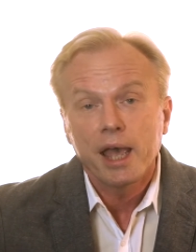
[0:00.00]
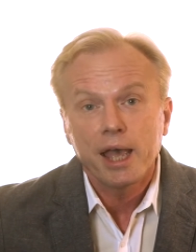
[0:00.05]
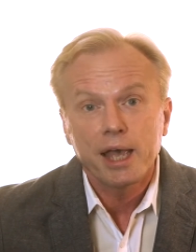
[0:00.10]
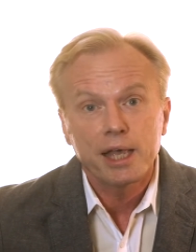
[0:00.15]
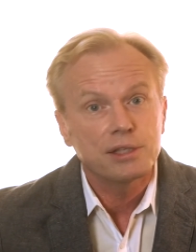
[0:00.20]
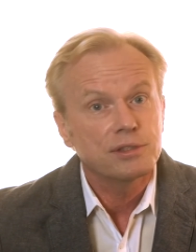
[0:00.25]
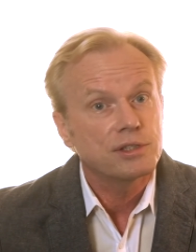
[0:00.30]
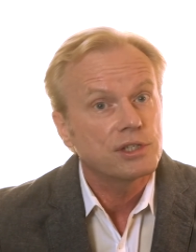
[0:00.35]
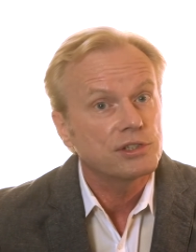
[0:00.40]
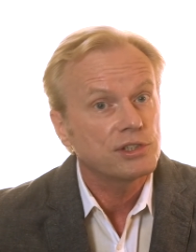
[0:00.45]

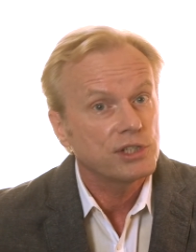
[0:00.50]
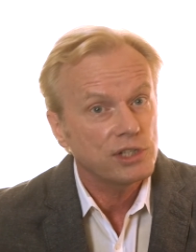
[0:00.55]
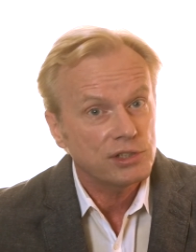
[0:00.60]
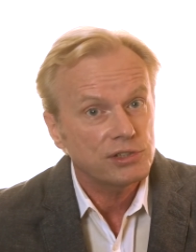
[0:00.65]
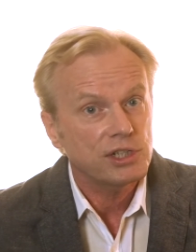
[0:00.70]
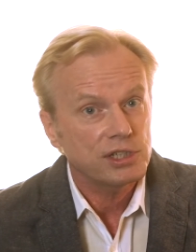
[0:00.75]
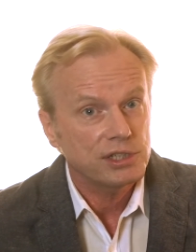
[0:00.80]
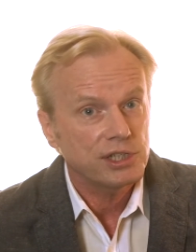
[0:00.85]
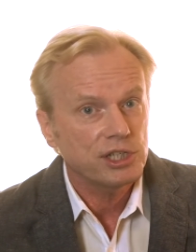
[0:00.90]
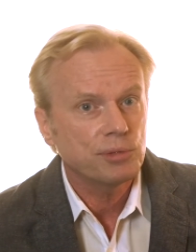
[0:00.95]
And
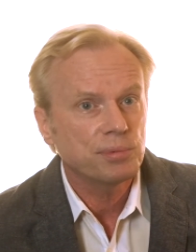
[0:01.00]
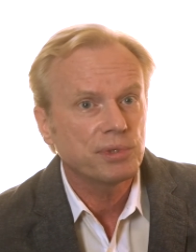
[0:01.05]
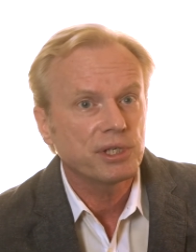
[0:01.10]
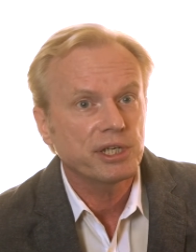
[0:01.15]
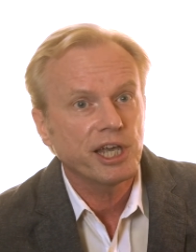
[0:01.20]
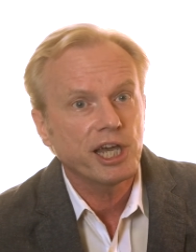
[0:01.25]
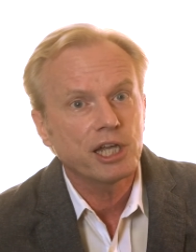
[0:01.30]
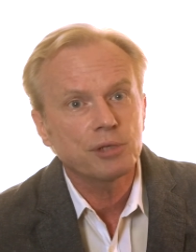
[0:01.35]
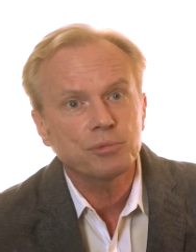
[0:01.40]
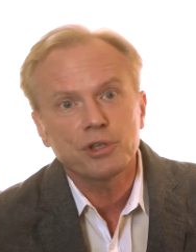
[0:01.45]
CCT
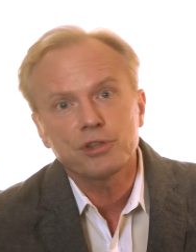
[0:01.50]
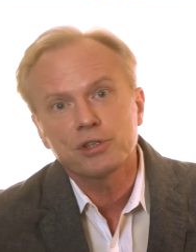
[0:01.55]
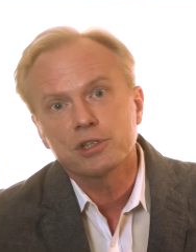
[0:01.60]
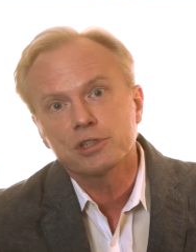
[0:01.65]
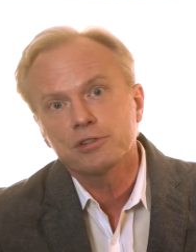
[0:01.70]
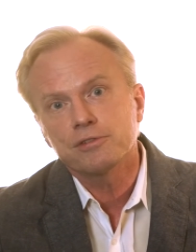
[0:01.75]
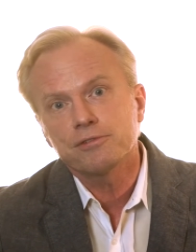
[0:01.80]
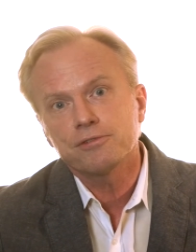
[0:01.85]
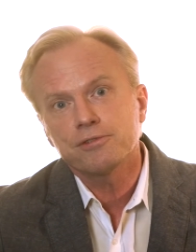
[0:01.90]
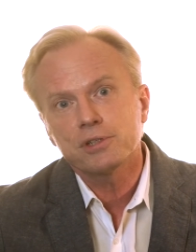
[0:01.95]
began with
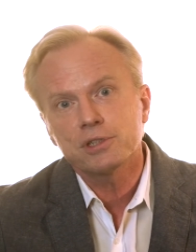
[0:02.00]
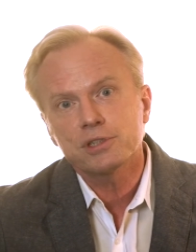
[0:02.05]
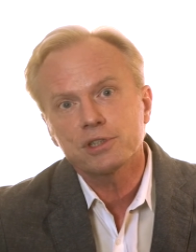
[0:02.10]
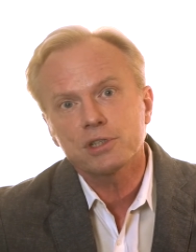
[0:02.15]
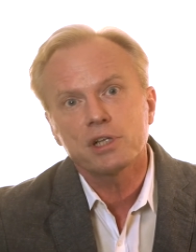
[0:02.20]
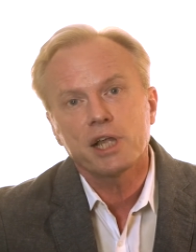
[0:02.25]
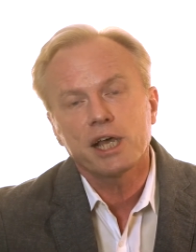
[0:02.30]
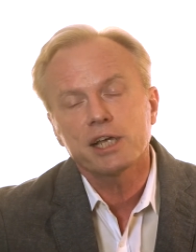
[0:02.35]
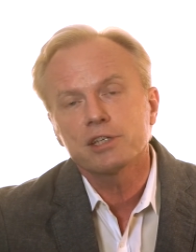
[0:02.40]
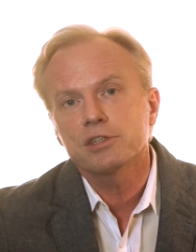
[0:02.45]
its
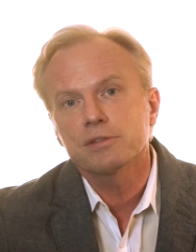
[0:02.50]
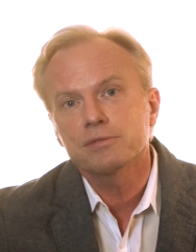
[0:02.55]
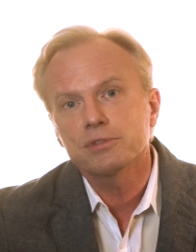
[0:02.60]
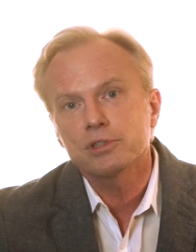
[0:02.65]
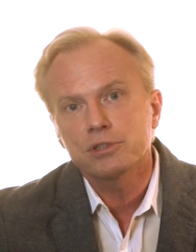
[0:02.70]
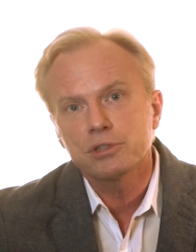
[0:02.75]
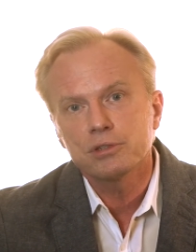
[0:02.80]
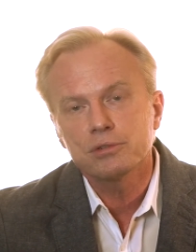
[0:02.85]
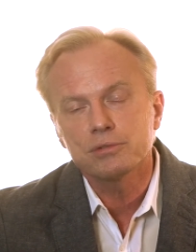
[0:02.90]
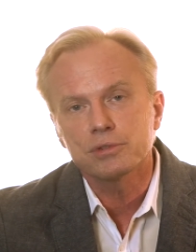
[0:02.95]
first class of
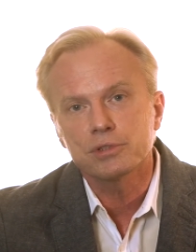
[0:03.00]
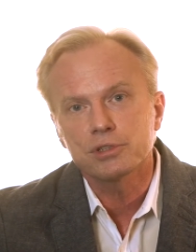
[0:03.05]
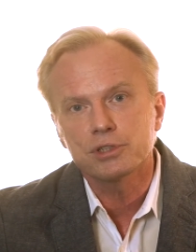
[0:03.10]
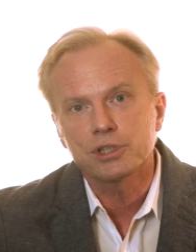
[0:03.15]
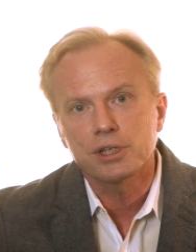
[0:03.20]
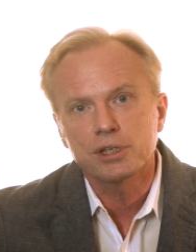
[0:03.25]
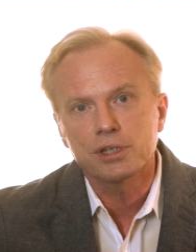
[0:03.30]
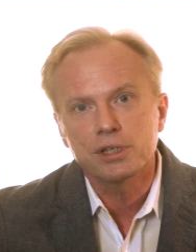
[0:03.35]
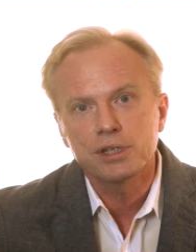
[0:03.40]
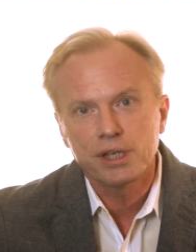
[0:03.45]
students
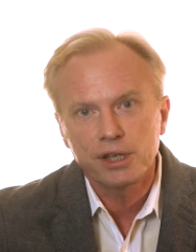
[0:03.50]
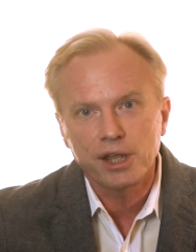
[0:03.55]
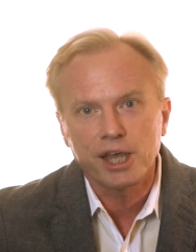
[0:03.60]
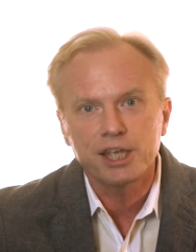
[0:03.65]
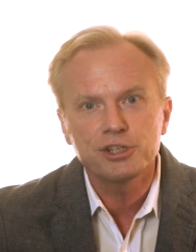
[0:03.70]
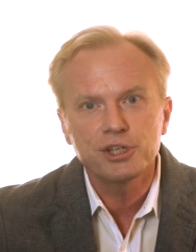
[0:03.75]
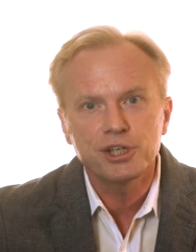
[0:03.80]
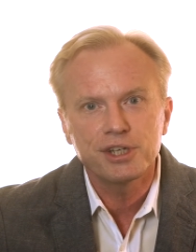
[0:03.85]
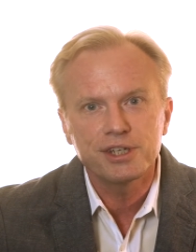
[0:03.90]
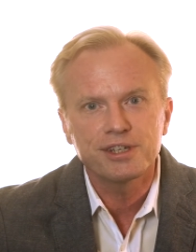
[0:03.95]
in
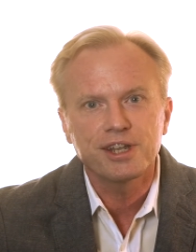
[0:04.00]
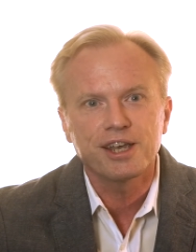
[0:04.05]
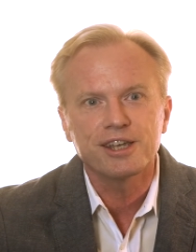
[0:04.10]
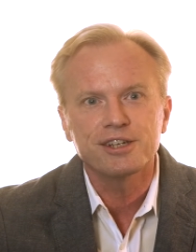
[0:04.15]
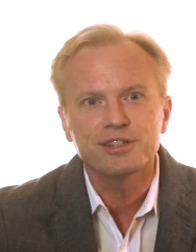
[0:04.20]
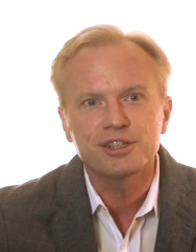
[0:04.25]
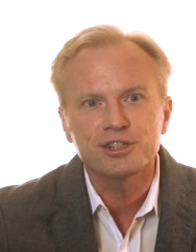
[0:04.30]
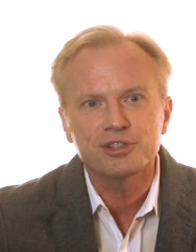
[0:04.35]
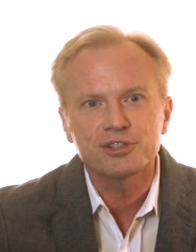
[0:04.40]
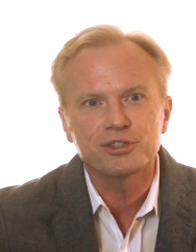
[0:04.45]

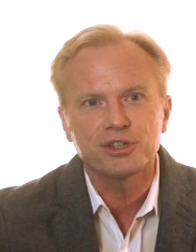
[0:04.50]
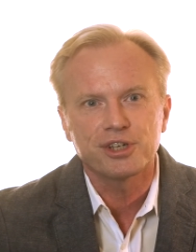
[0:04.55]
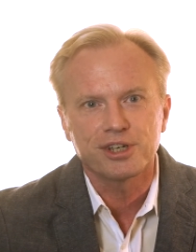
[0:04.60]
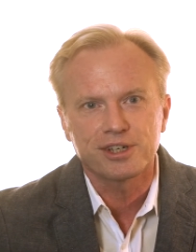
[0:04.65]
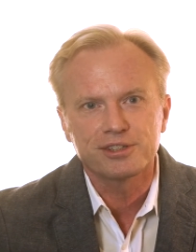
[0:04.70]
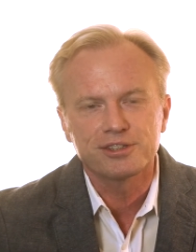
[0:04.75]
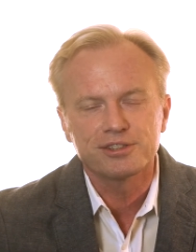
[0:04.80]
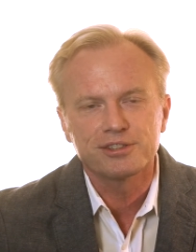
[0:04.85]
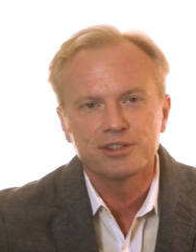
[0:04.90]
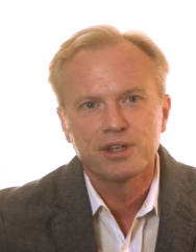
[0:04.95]

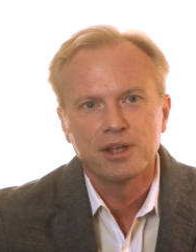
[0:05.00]
1996.